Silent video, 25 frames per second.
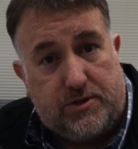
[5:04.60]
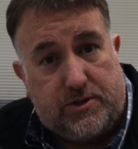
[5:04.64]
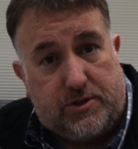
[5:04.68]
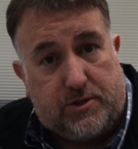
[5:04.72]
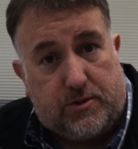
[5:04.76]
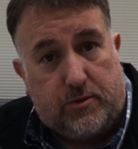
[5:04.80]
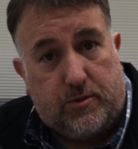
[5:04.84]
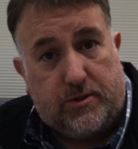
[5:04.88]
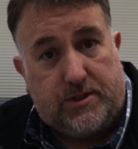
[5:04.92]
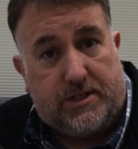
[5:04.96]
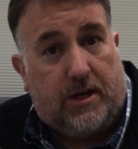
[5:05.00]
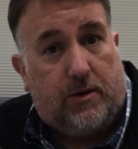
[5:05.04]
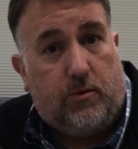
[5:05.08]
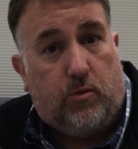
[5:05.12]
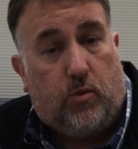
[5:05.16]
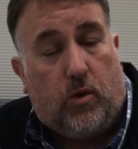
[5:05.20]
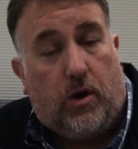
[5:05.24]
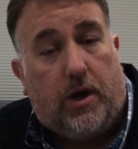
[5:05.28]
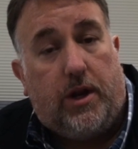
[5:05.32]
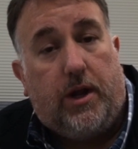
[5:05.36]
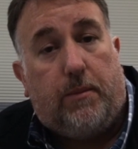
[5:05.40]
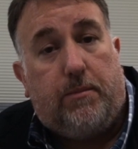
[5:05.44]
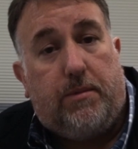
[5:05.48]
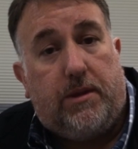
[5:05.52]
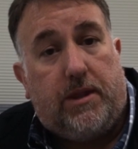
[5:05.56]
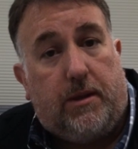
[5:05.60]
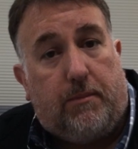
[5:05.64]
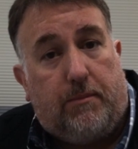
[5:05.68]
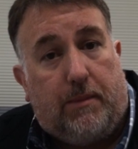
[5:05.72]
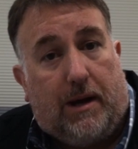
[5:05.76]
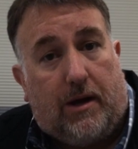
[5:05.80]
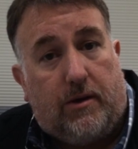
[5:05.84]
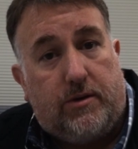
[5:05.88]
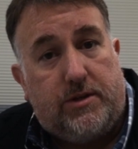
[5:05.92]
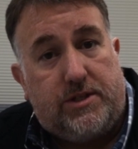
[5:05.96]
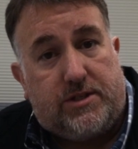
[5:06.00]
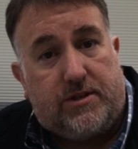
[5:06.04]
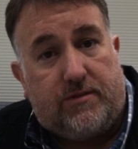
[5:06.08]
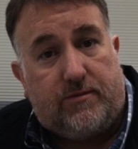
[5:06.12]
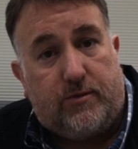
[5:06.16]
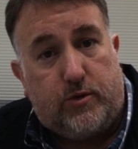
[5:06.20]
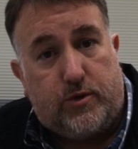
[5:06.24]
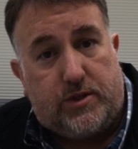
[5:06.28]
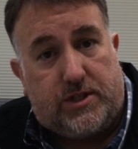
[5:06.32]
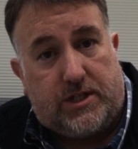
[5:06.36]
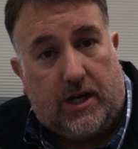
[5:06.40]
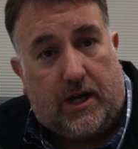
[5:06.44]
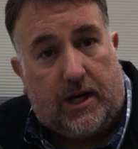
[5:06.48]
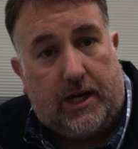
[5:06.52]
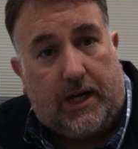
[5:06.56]
schools. I had one up in the mountains of
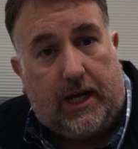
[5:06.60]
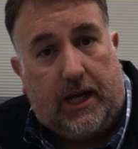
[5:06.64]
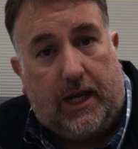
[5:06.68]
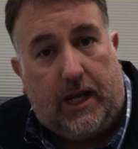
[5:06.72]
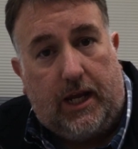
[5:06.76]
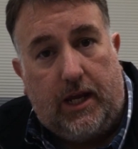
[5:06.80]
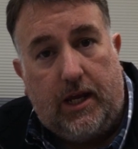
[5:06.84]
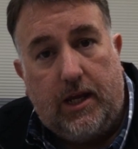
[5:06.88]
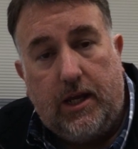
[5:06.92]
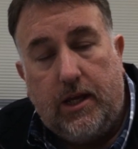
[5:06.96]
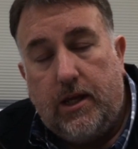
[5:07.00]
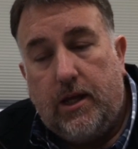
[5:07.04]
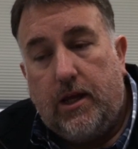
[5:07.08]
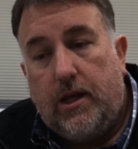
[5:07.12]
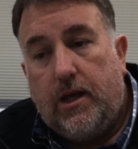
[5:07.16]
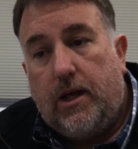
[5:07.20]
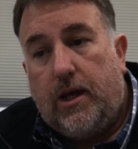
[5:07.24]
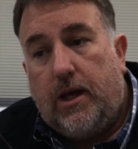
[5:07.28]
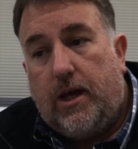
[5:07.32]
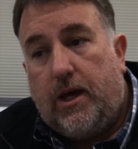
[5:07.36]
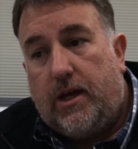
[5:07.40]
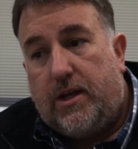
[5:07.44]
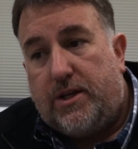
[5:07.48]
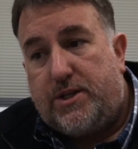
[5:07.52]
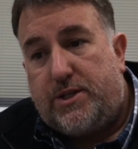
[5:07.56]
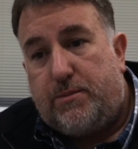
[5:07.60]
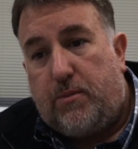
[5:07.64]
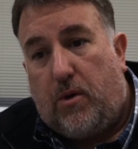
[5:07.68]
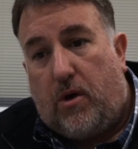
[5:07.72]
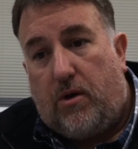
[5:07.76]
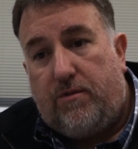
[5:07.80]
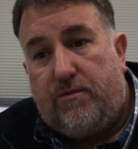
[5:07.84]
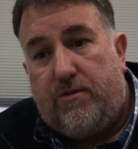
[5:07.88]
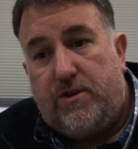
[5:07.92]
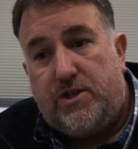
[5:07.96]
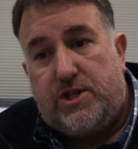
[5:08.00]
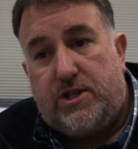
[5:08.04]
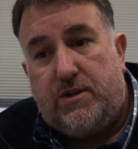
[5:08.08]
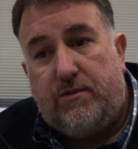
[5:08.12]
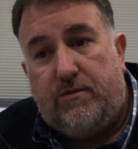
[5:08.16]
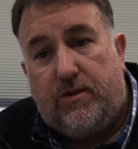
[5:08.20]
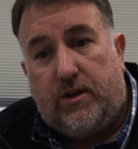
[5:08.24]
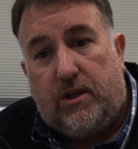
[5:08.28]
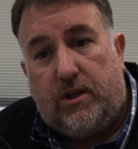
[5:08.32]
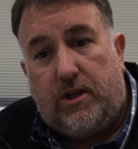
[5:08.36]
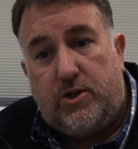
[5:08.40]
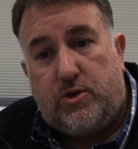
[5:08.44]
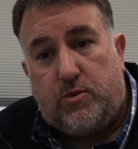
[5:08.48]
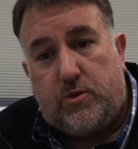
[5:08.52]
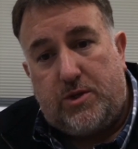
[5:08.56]
Usagi in a small fishing
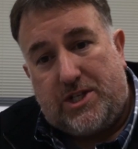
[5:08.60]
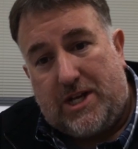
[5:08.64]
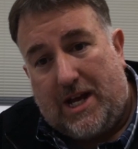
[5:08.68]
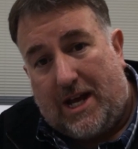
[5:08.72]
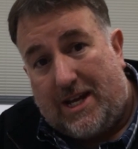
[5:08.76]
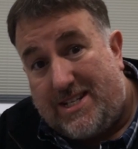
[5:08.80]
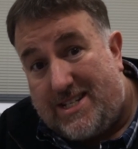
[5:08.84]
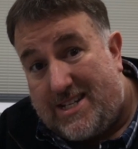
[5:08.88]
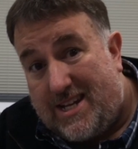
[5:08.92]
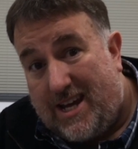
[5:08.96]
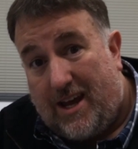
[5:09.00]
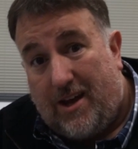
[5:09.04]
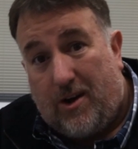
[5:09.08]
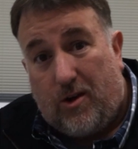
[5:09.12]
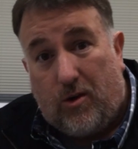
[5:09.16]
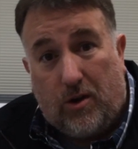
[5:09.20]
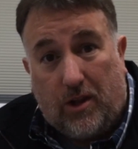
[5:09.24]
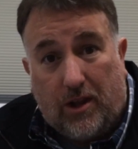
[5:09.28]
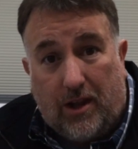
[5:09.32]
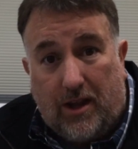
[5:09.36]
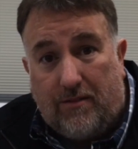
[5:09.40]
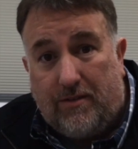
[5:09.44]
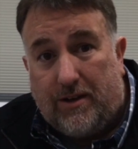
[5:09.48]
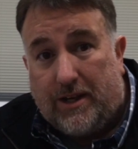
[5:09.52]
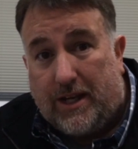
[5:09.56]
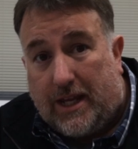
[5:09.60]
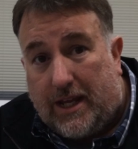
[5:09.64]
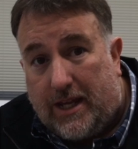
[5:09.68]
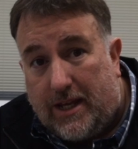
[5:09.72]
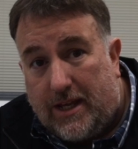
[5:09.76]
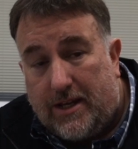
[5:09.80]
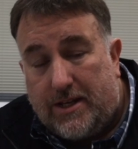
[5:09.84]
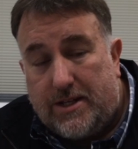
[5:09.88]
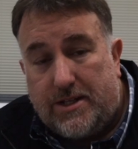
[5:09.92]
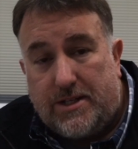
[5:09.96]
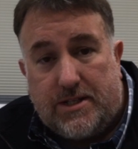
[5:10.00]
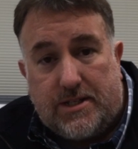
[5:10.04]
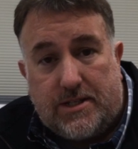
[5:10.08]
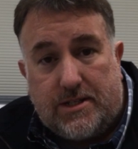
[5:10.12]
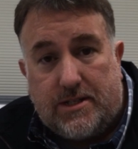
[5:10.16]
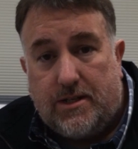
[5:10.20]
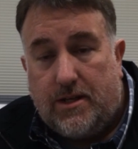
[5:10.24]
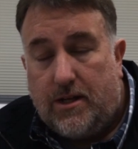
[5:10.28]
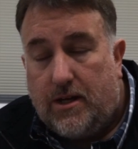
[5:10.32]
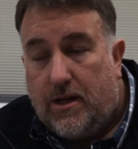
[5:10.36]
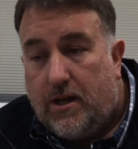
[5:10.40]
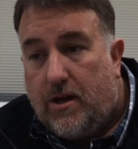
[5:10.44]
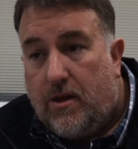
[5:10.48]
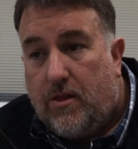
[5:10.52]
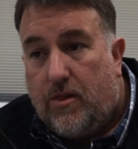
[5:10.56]
village which had 10 or 11 kids
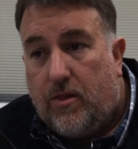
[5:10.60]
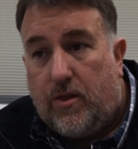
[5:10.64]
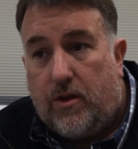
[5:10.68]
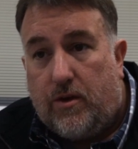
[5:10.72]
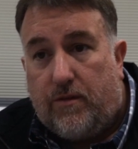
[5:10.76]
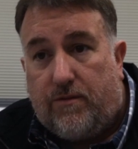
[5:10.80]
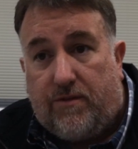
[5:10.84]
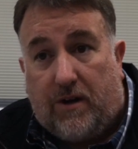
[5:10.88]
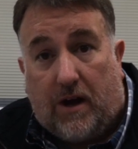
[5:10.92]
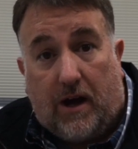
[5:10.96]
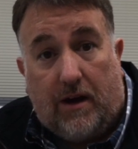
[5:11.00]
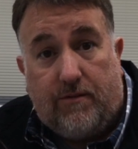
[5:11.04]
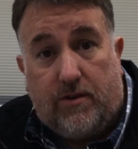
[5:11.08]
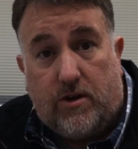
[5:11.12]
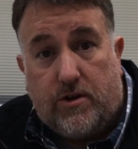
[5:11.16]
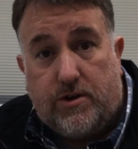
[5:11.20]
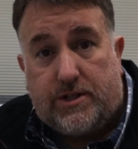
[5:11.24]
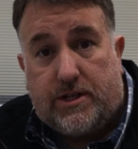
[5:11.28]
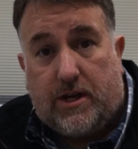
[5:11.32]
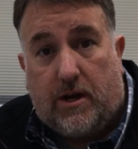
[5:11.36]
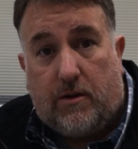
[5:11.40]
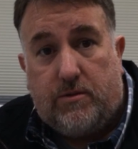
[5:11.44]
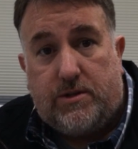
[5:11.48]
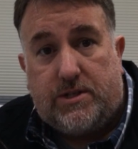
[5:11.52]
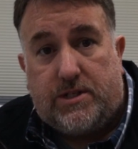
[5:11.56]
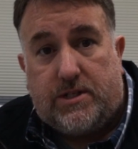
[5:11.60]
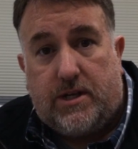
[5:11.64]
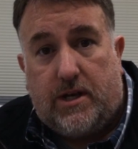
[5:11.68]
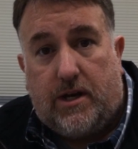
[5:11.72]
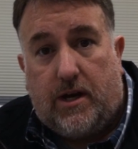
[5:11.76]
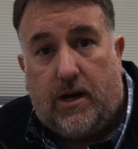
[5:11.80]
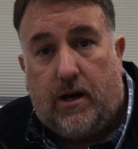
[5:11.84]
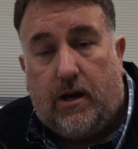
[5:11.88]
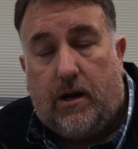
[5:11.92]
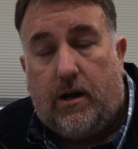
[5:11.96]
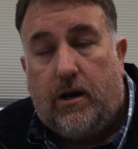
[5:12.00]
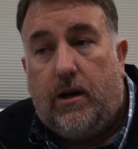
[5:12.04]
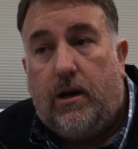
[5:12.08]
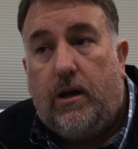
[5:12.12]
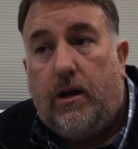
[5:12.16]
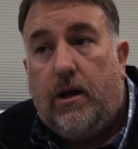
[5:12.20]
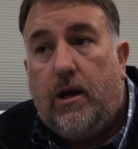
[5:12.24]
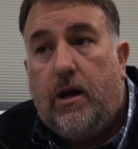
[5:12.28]
the 5 years I was there.